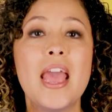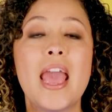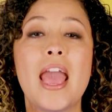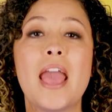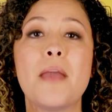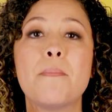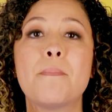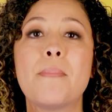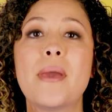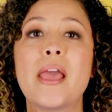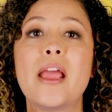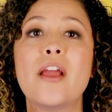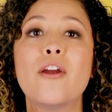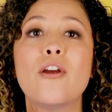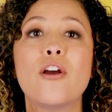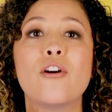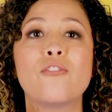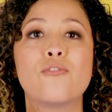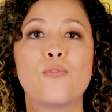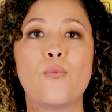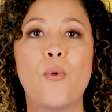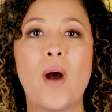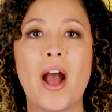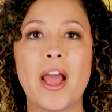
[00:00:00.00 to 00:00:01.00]
A pair
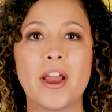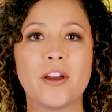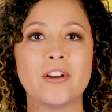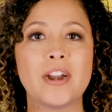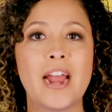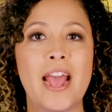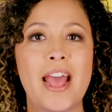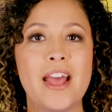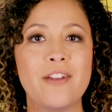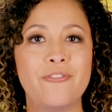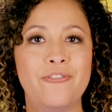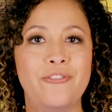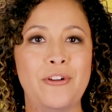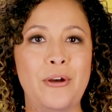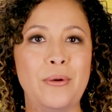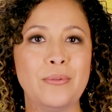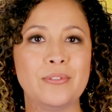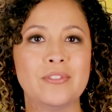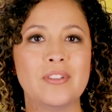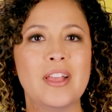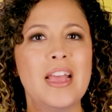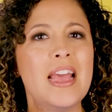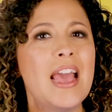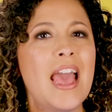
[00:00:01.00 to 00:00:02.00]
of wired
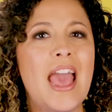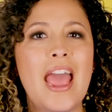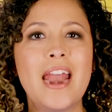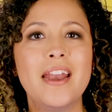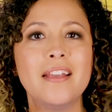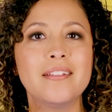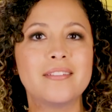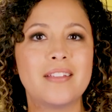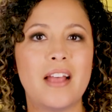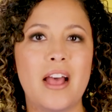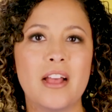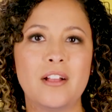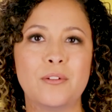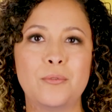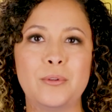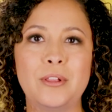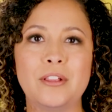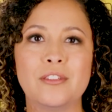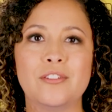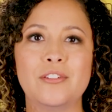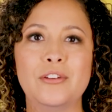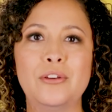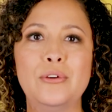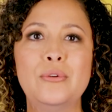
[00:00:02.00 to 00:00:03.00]
headphones, any style
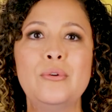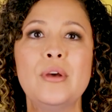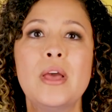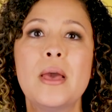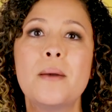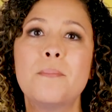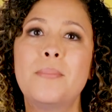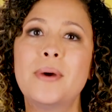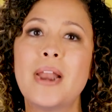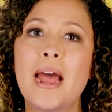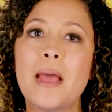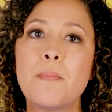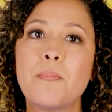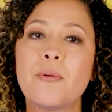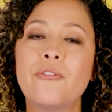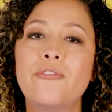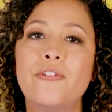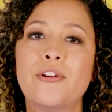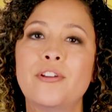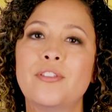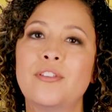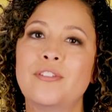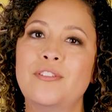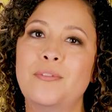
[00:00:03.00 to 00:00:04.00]
will do, but I
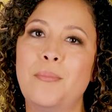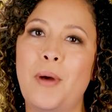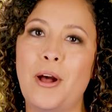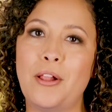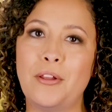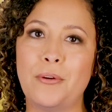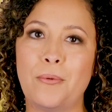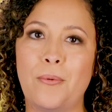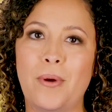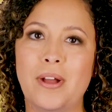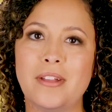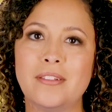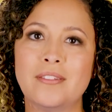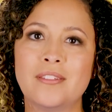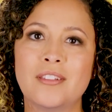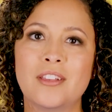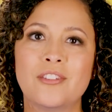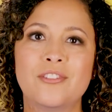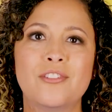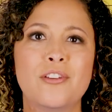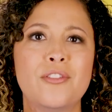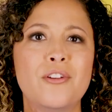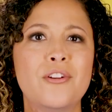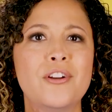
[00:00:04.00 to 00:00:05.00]
prefer the smaller ones
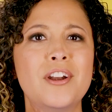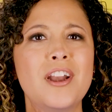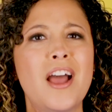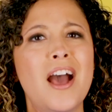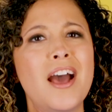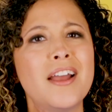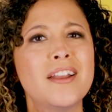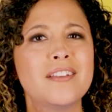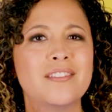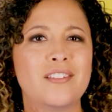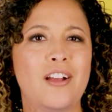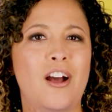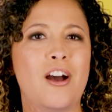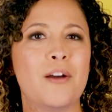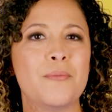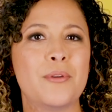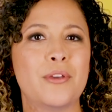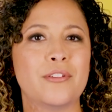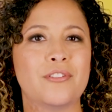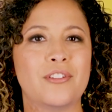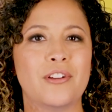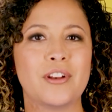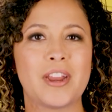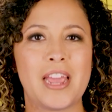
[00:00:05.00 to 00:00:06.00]
so they're not as
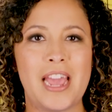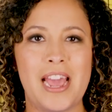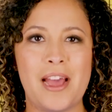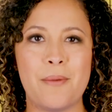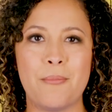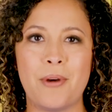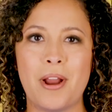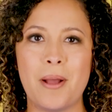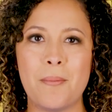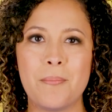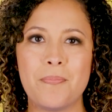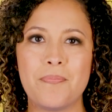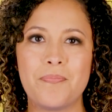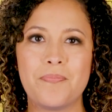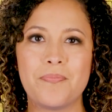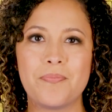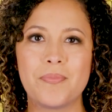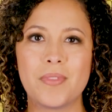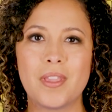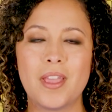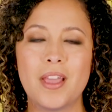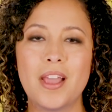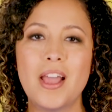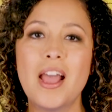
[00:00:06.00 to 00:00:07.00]
obvious on camera.
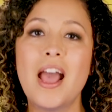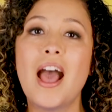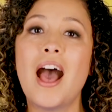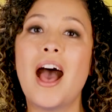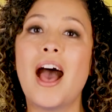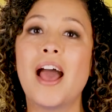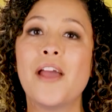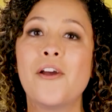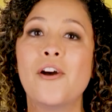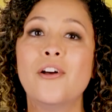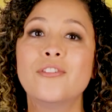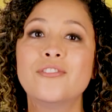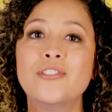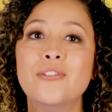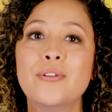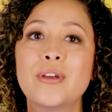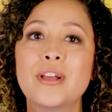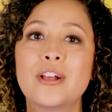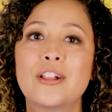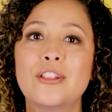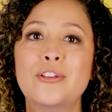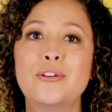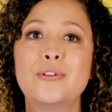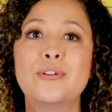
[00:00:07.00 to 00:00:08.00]
I also
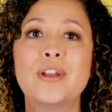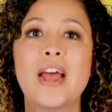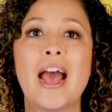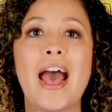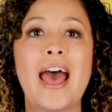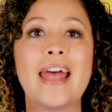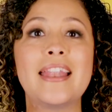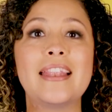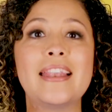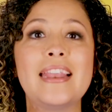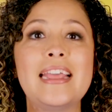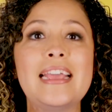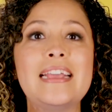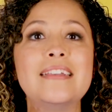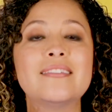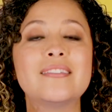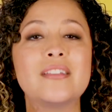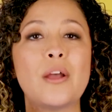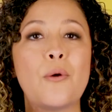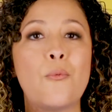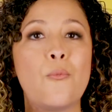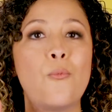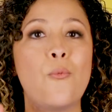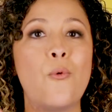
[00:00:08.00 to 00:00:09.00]
include at least
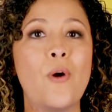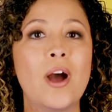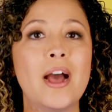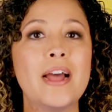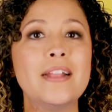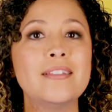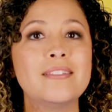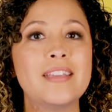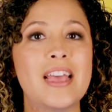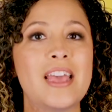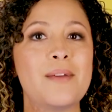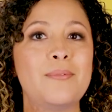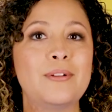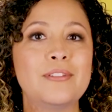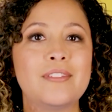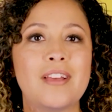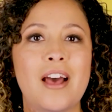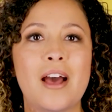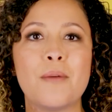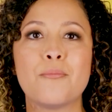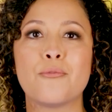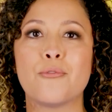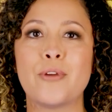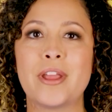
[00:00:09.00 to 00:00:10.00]
1
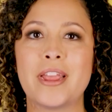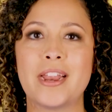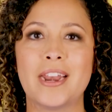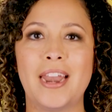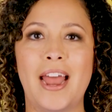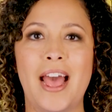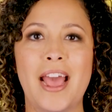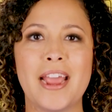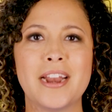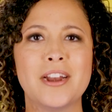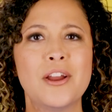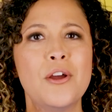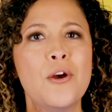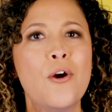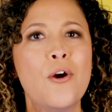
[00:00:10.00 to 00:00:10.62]
tabletop ring light